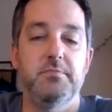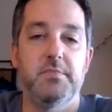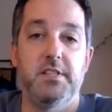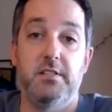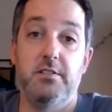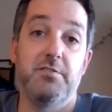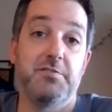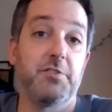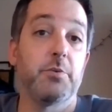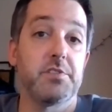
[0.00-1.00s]
and then going
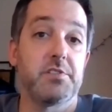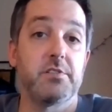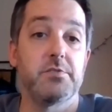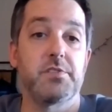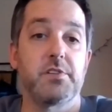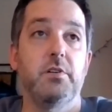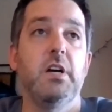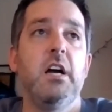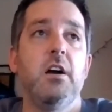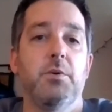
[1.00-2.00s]
forward too. So
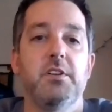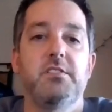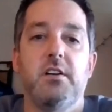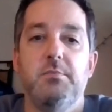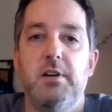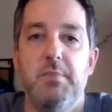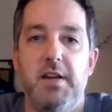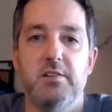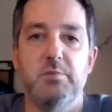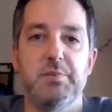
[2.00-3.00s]
we're going to talk about
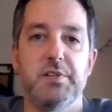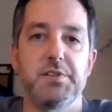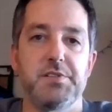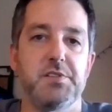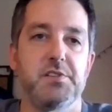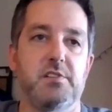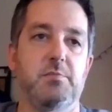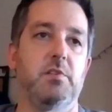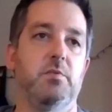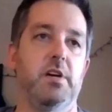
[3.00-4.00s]
medical bills and just some
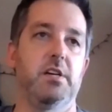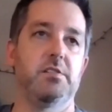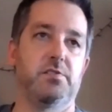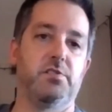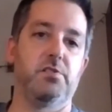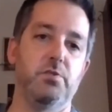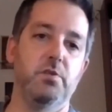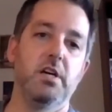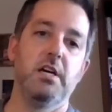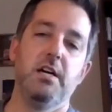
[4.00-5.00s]
of the ways
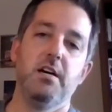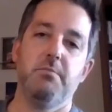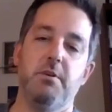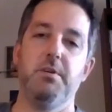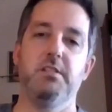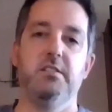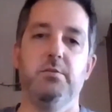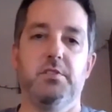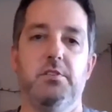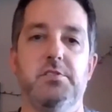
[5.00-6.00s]
to maybe deal
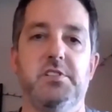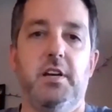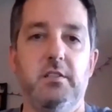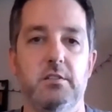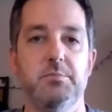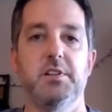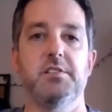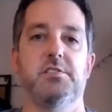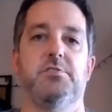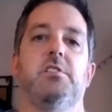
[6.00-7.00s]
with those, take a little bit of the
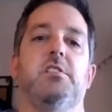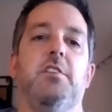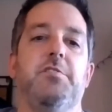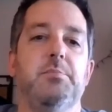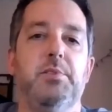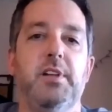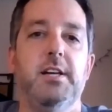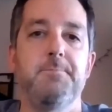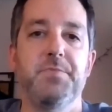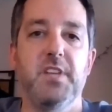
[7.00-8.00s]
stress off your
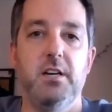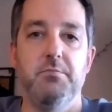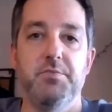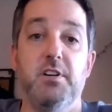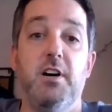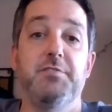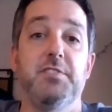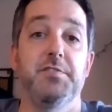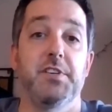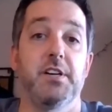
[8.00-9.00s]
plate. They're
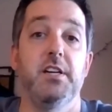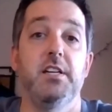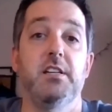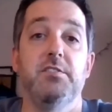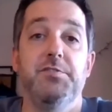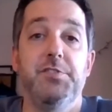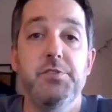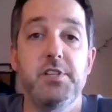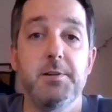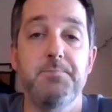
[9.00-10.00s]
often very
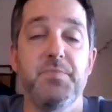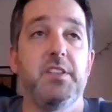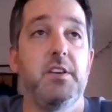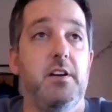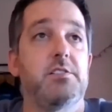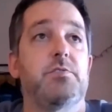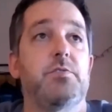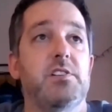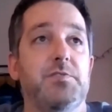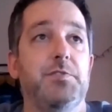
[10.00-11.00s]
confusing, they are
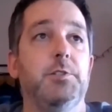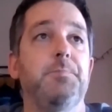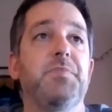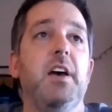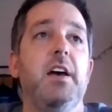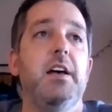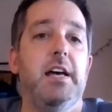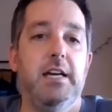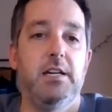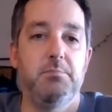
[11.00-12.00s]
stressful,
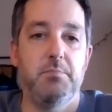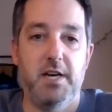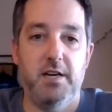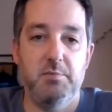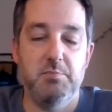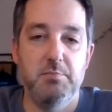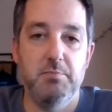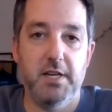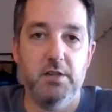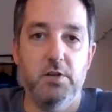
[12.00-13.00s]
and
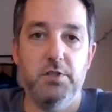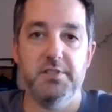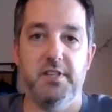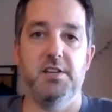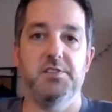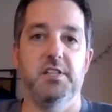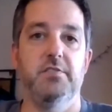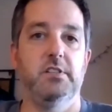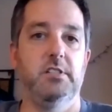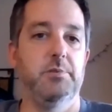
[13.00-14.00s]
my goal today is to give
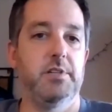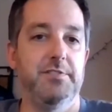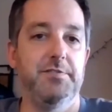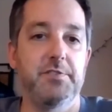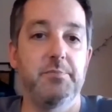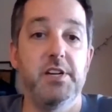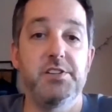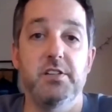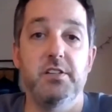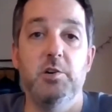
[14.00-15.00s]
you a little bit of
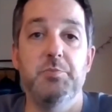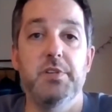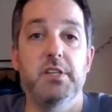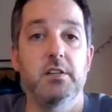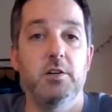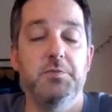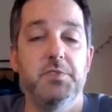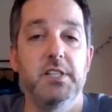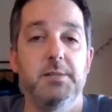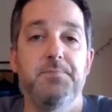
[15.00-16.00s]
information to
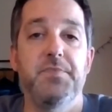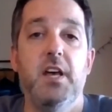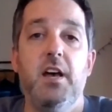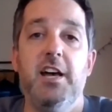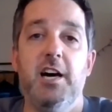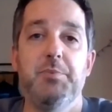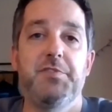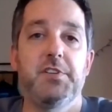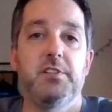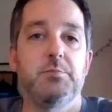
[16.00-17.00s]
hopefully help you
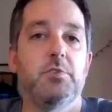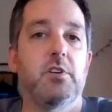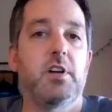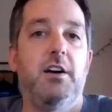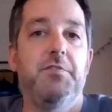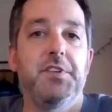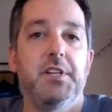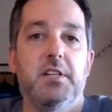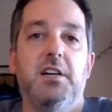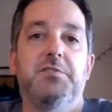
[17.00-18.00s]
feel a little more confident
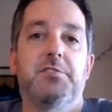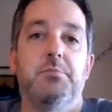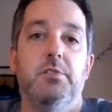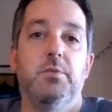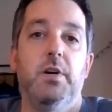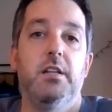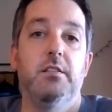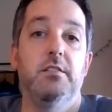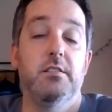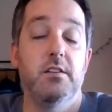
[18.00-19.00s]
and comfortable
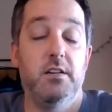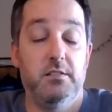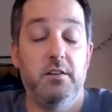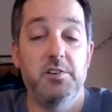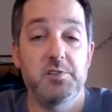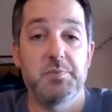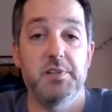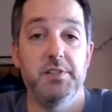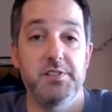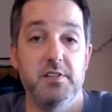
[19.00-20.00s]
when a large
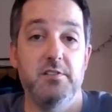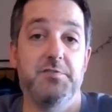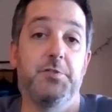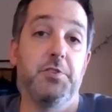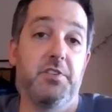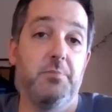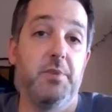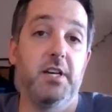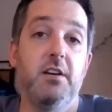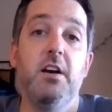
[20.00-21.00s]
bill is either
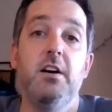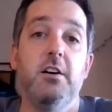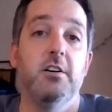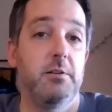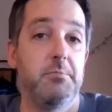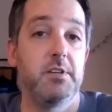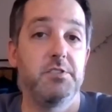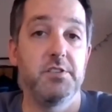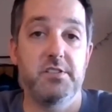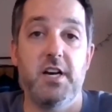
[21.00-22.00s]
forthcoming or maybe you
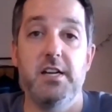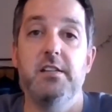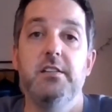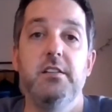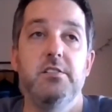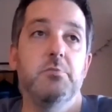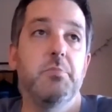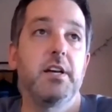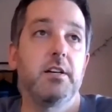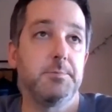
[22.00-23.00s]
just got it in your
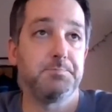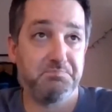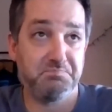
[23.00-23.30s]
mail.